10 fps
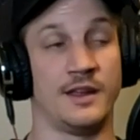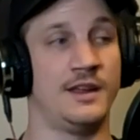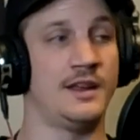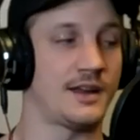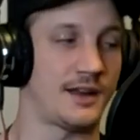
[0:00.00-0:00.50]

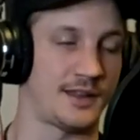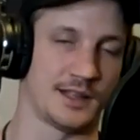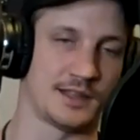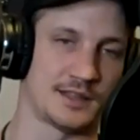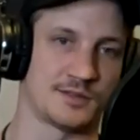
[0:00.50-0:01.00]
And I think
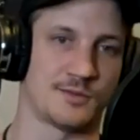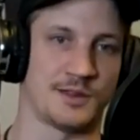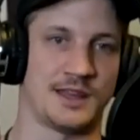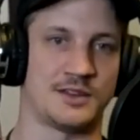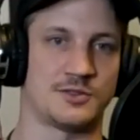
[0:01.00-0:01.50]
this is really
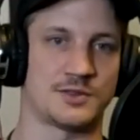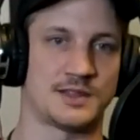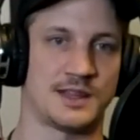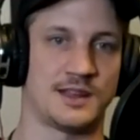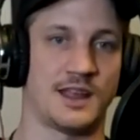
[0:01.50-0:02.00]

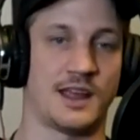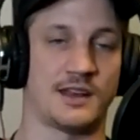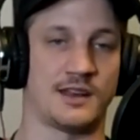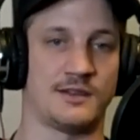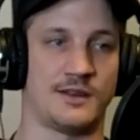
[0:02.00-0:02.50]
interesting and
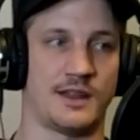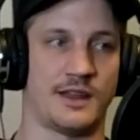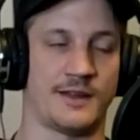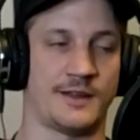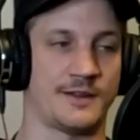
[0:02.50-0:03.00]

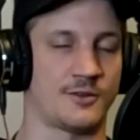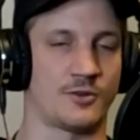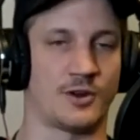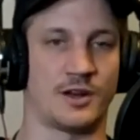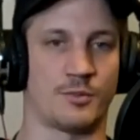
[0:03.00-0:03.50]
a great
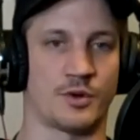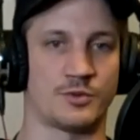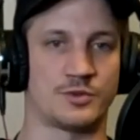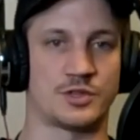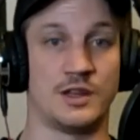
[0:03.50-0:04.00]

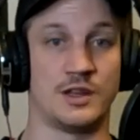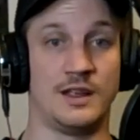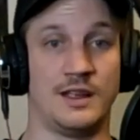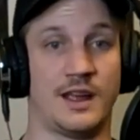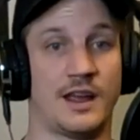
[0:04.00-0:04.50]
approach,
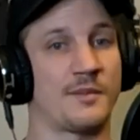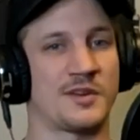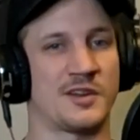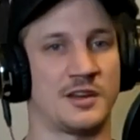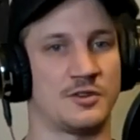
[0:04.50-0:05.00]
and I'm going
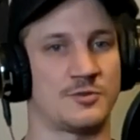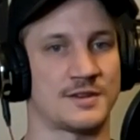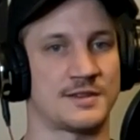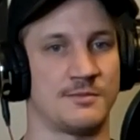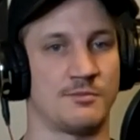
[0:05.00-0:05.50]
to address
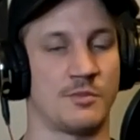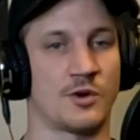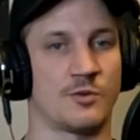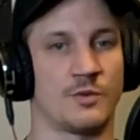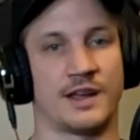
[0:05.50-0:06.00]
it more
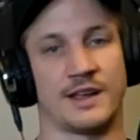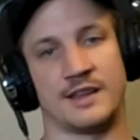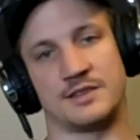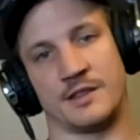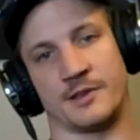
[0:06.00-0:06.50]
when I get to
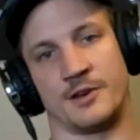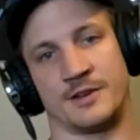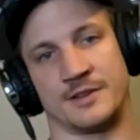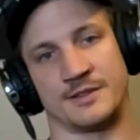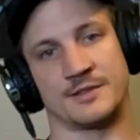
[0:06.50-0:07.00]
the
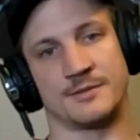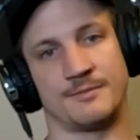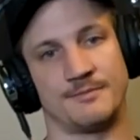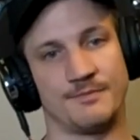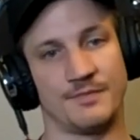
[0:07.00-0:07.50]
cons.
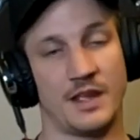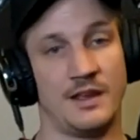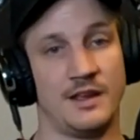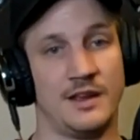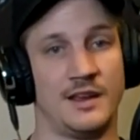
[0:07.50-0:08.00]

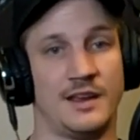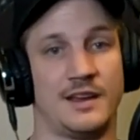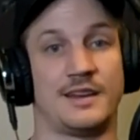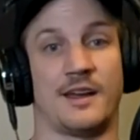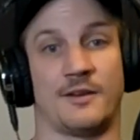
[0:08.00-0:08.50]

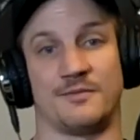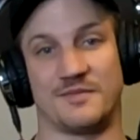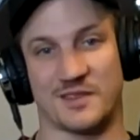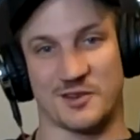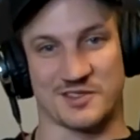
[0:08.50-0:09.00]
Now,
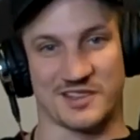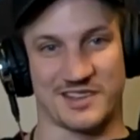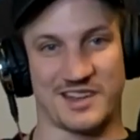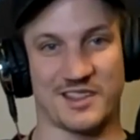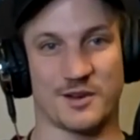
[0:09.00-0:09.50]
there's
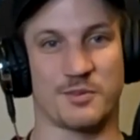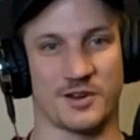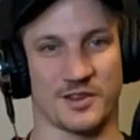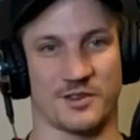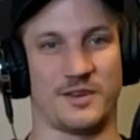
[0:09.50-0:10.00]
another part of the
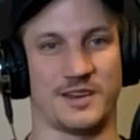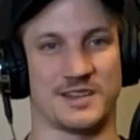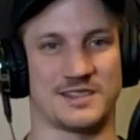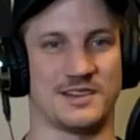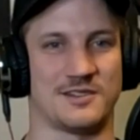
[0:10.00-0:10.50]
fitness
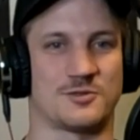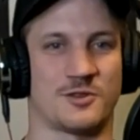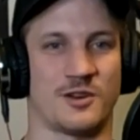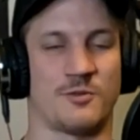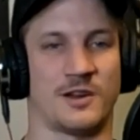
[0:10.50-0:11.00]
industry
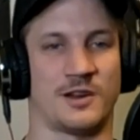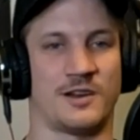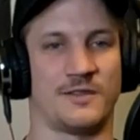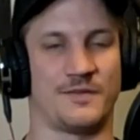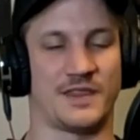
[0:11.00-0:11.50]
where
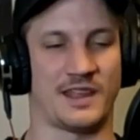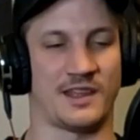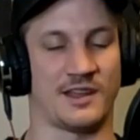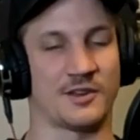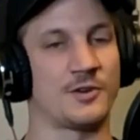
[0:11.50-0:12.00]
the
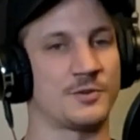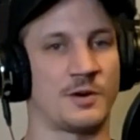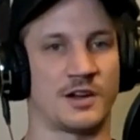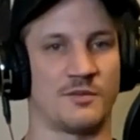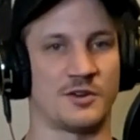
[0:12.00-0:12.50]
cold water
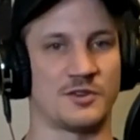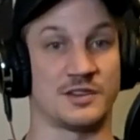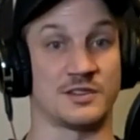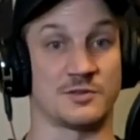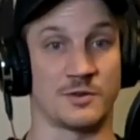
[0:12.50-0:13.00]
immersion
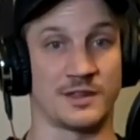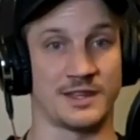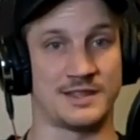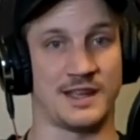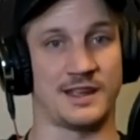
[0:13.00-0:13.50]
is really
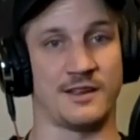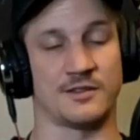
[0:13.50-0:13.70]
taking